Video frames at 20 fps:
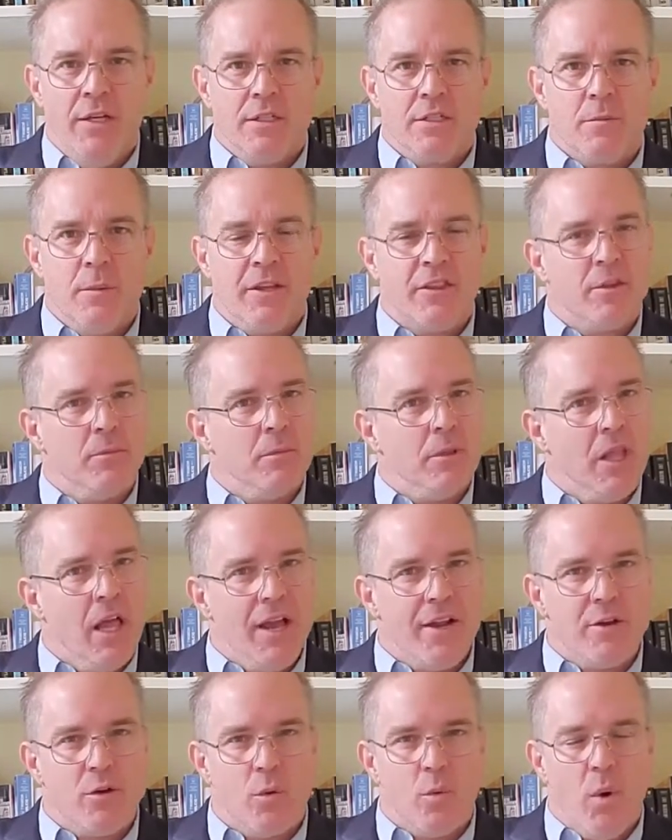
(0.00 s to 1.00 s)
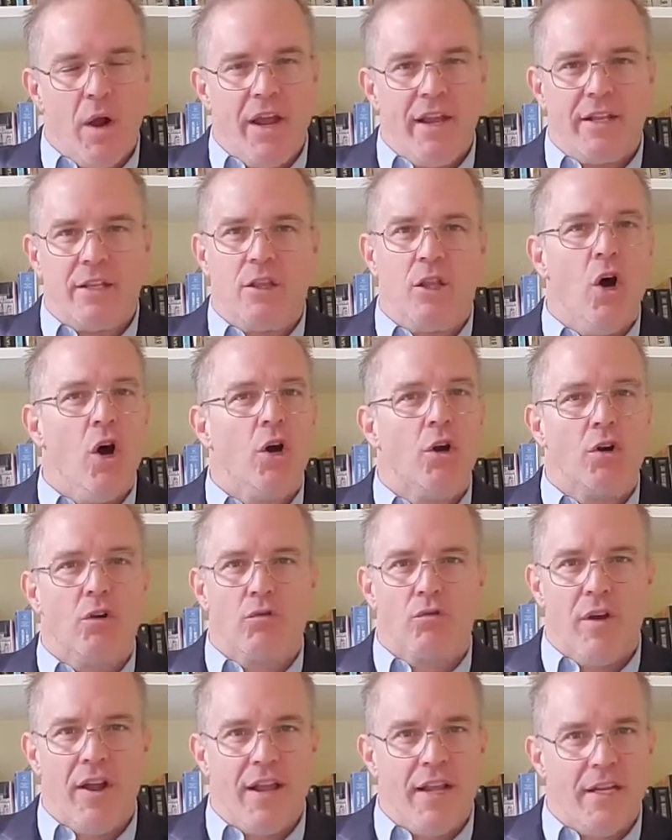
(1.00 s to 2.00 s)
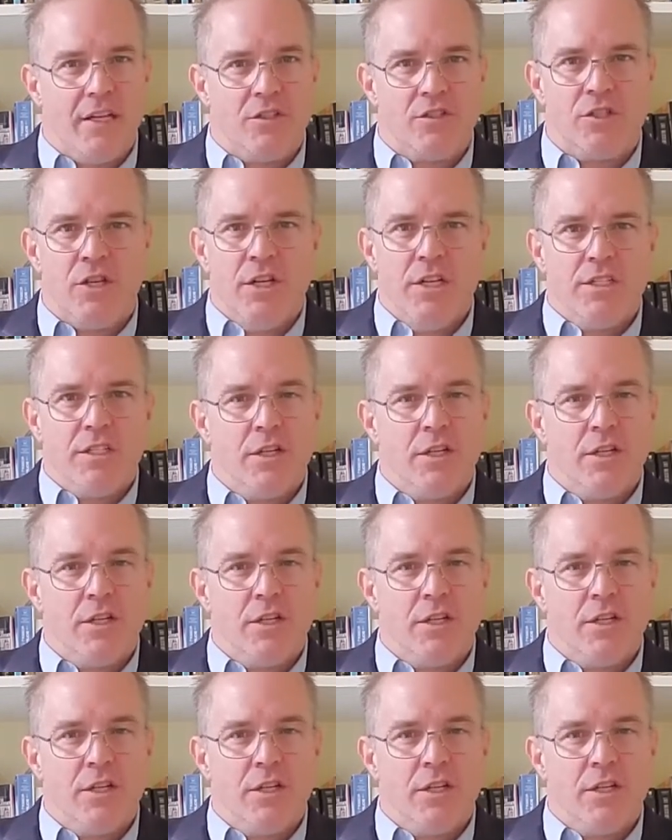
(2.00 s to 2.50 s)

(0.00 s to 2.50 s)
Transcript: to make them lighter weight, longer range,